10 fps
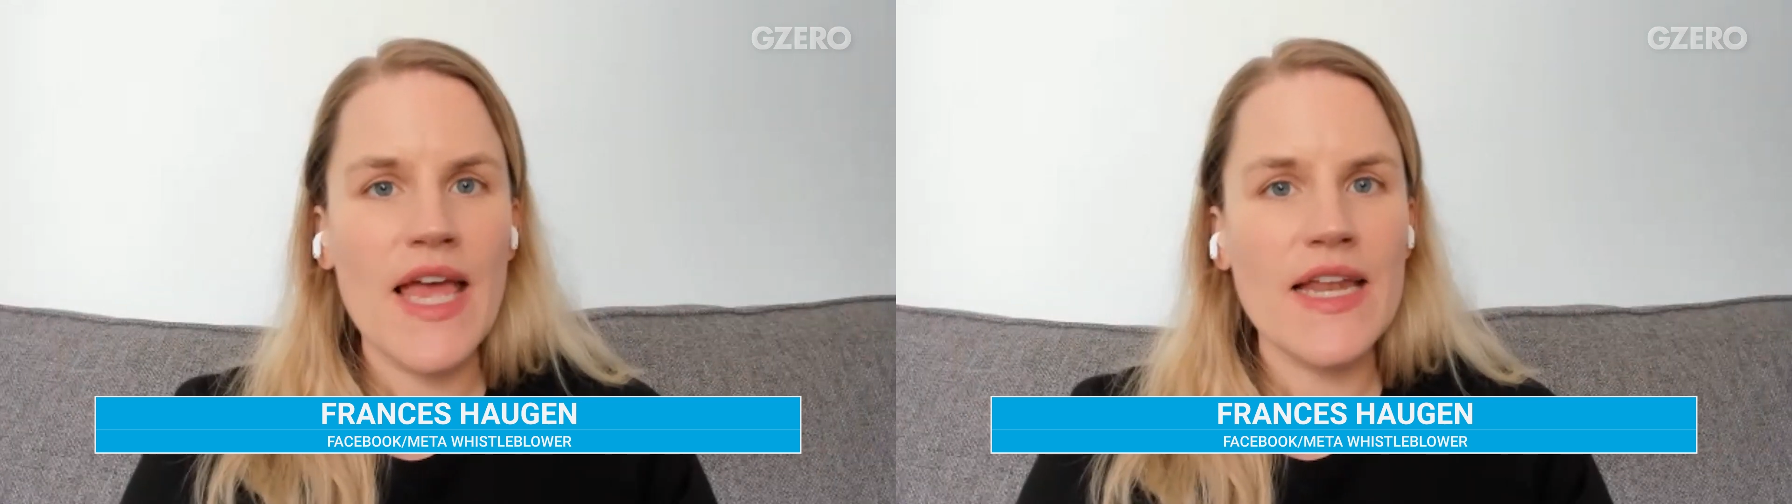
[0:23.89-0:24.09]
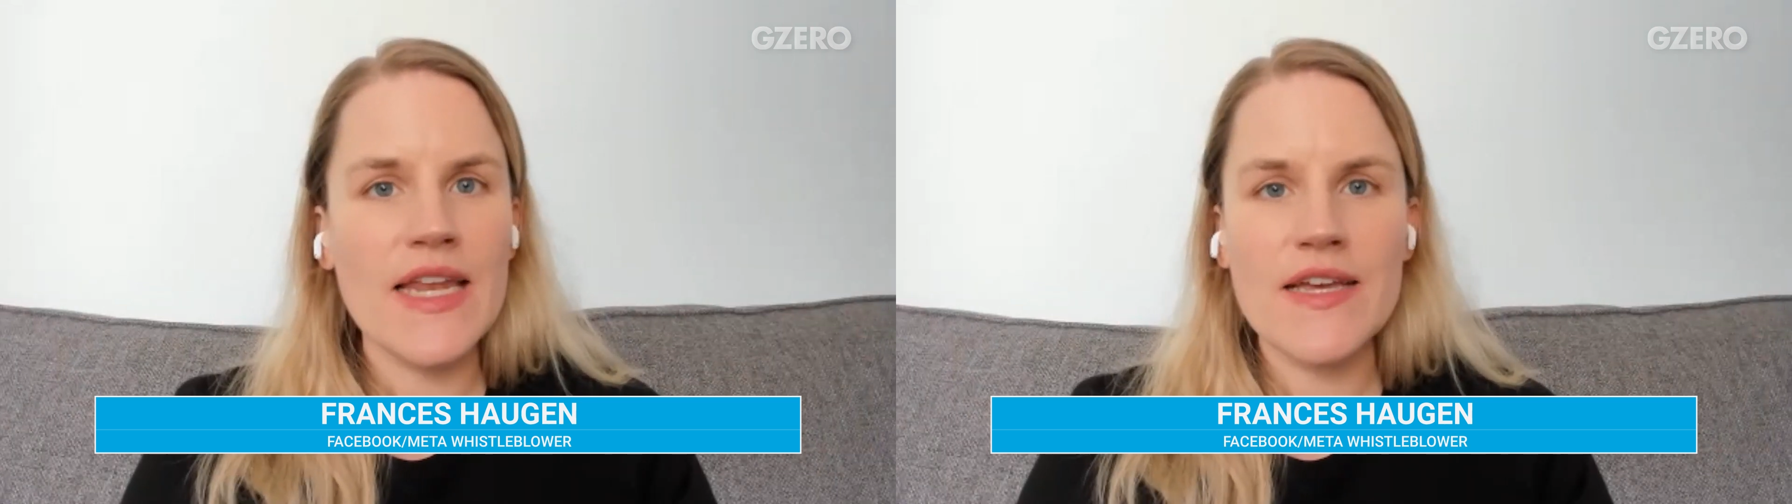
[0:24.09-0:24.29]

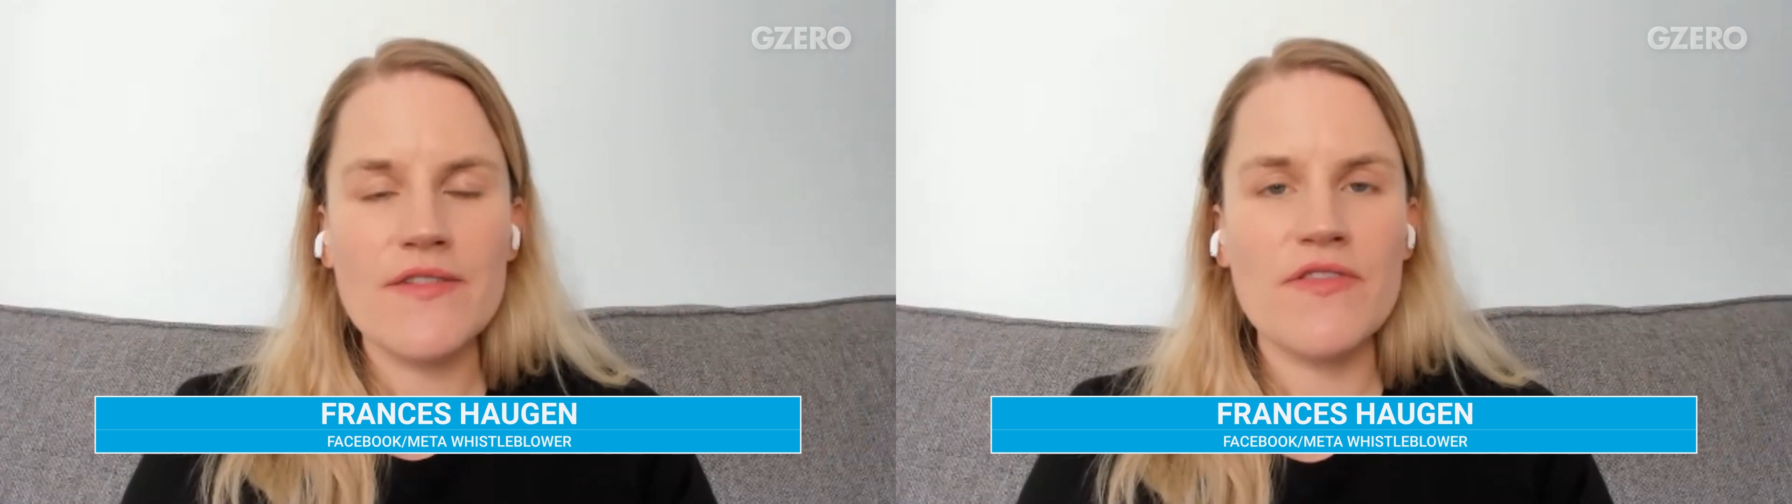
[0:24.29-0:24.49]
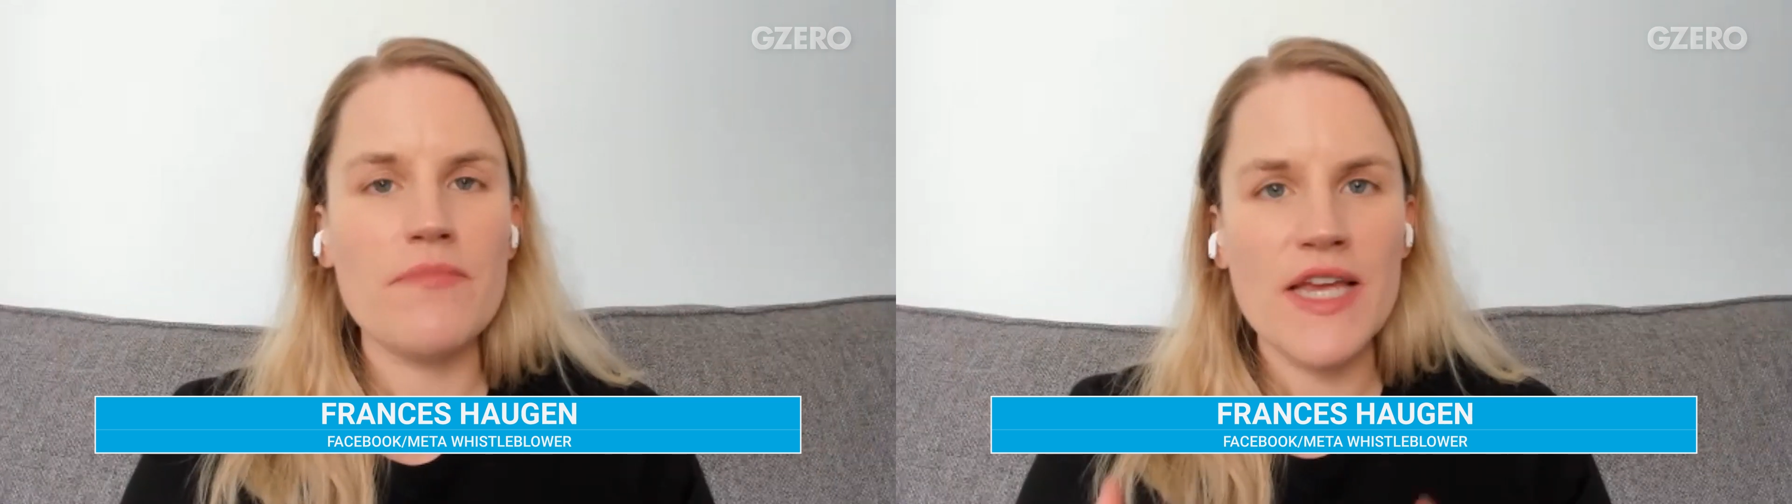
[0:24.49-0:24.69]
any
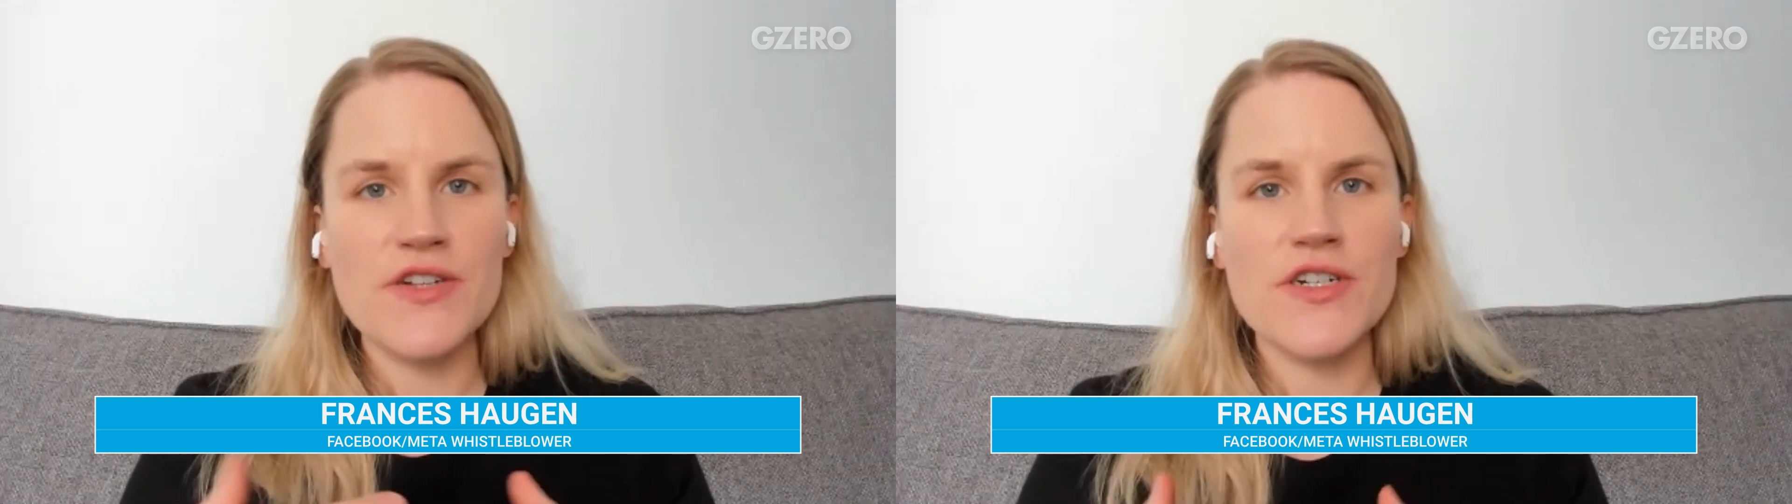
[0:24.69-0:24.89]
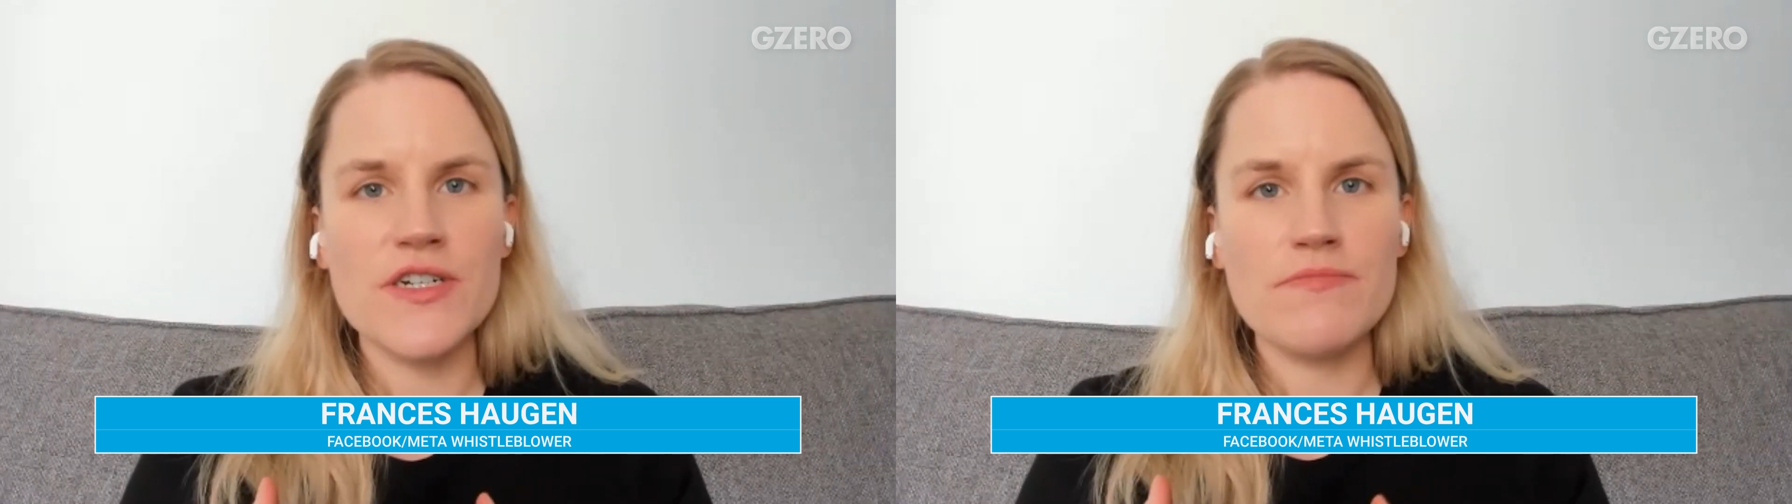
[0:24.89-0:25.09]
of the
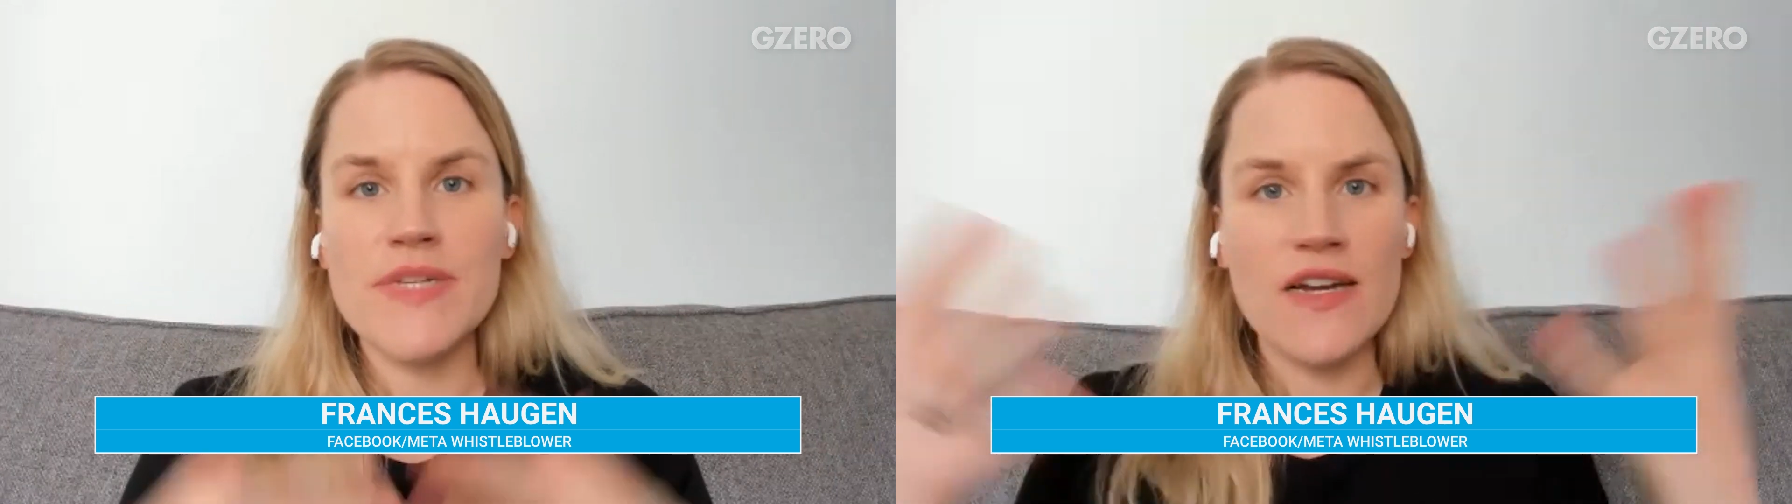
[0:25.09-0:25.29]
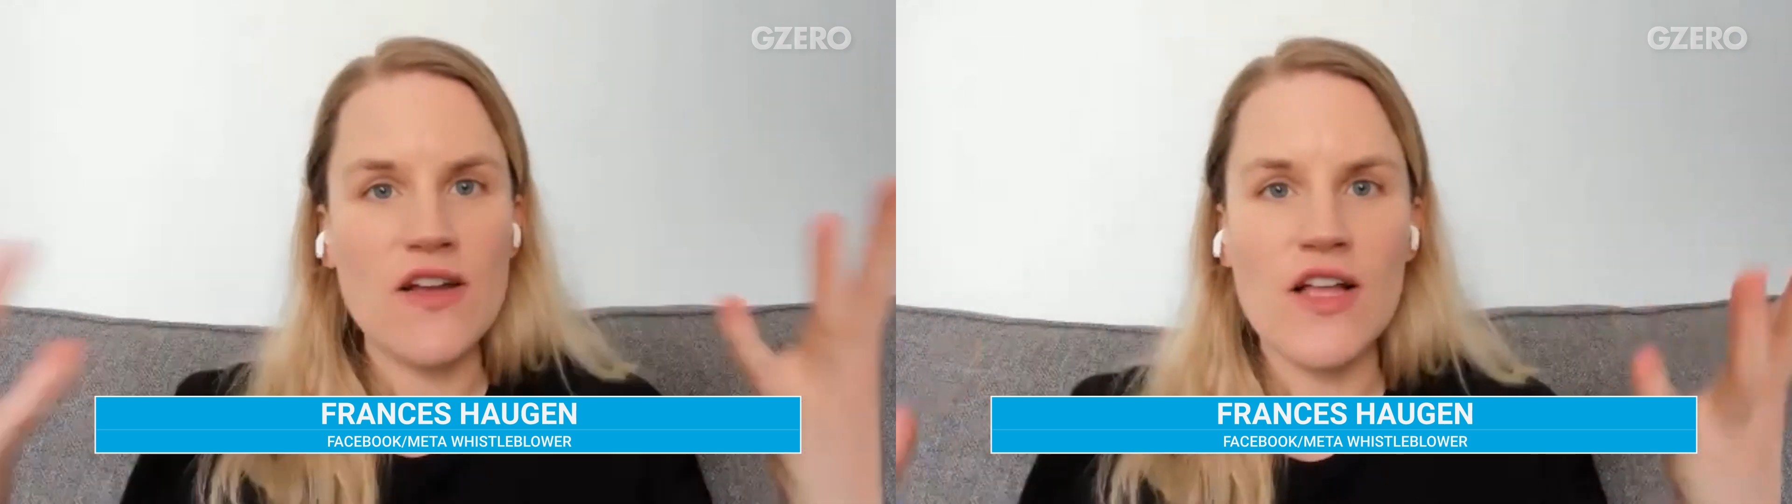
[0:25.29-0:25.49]
major
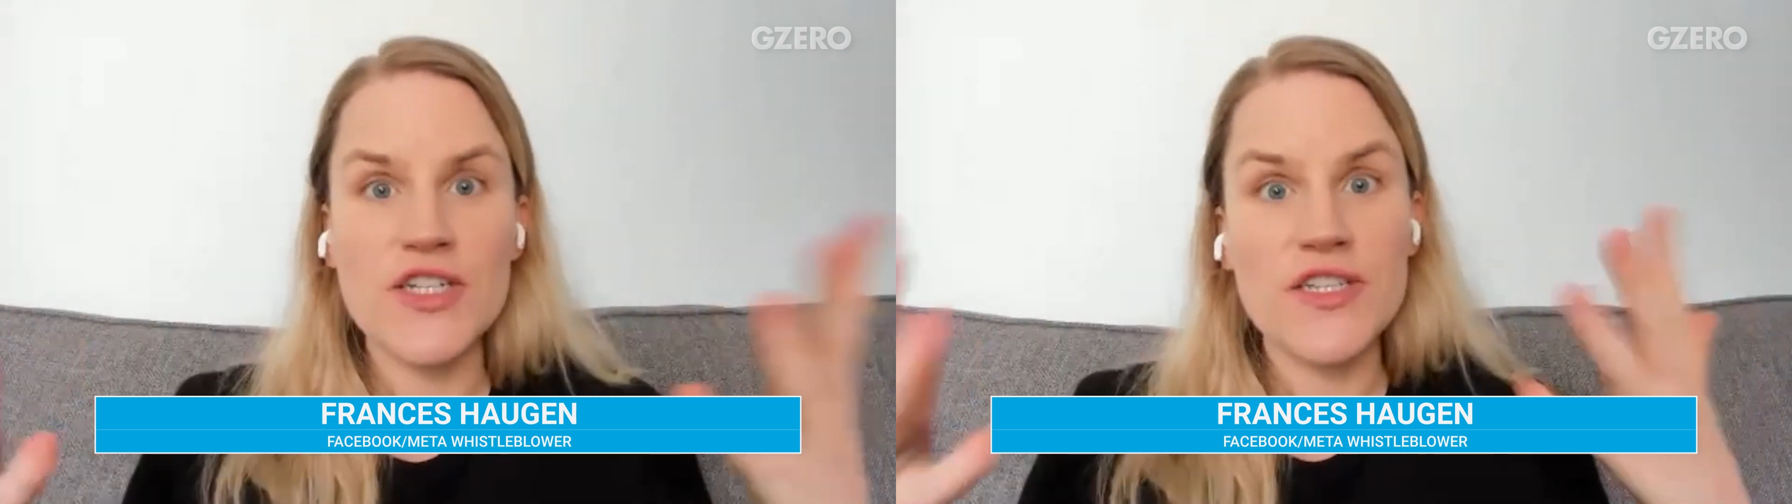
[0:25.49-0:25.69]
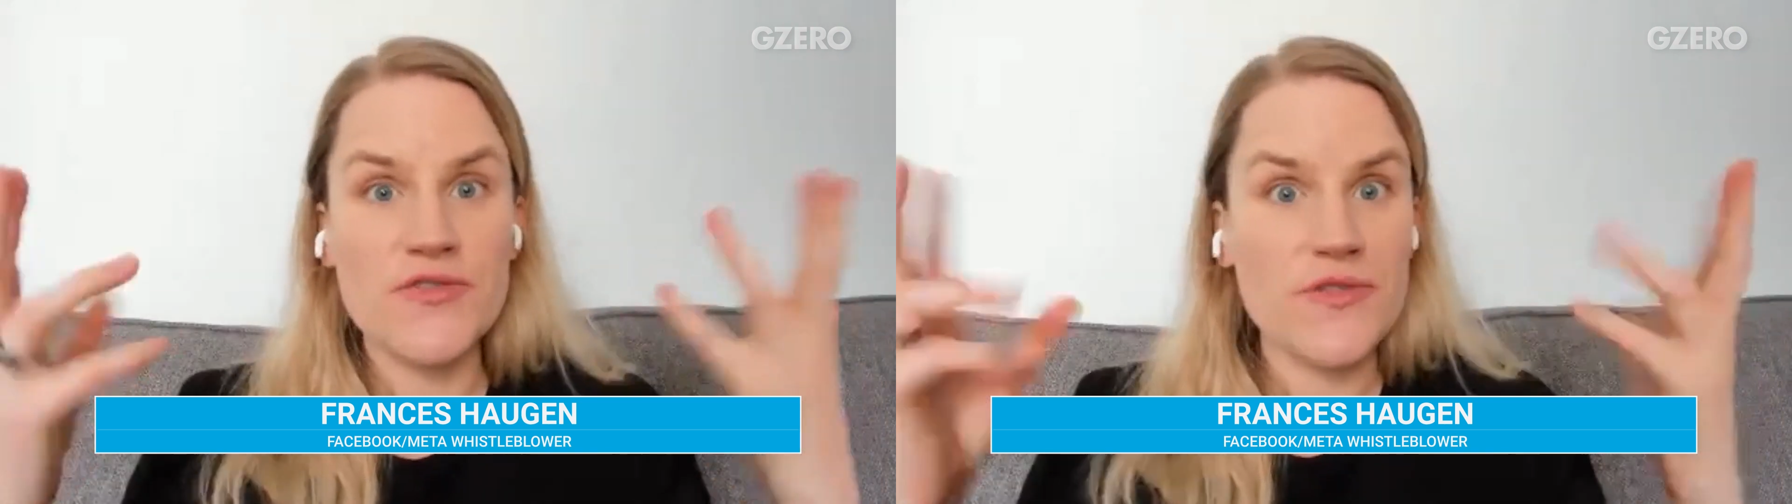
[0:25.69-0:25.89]

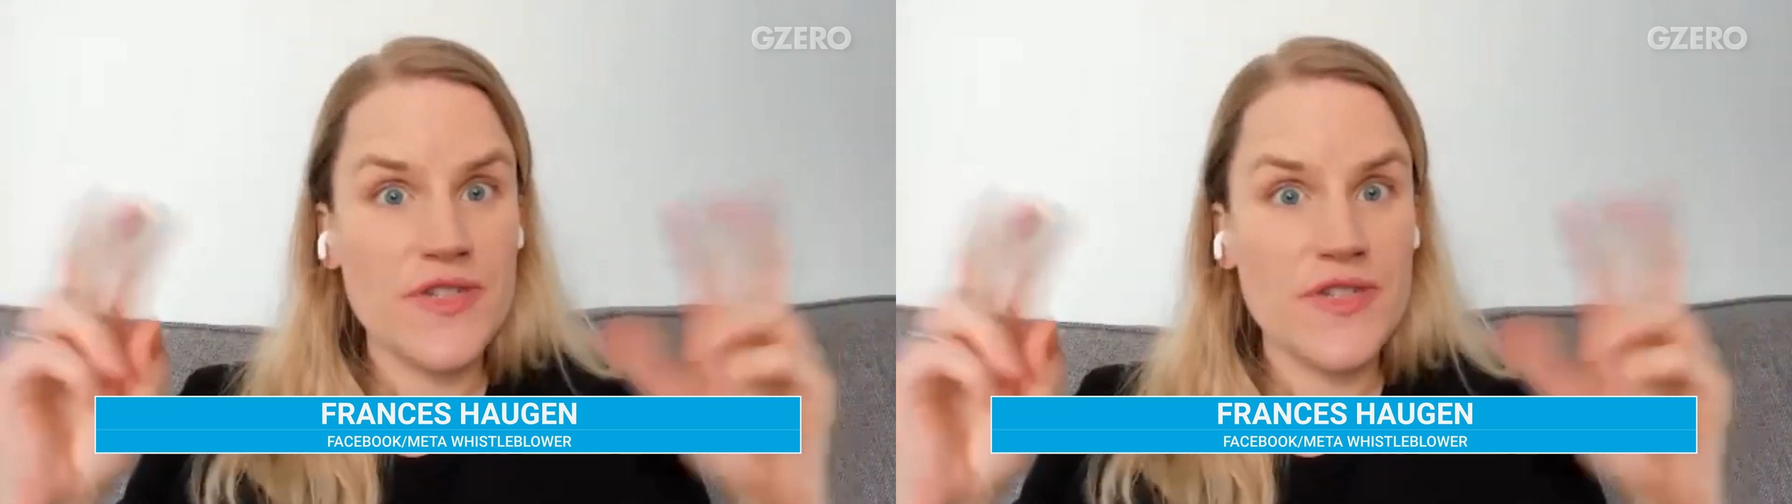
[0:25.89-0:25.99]
technologies or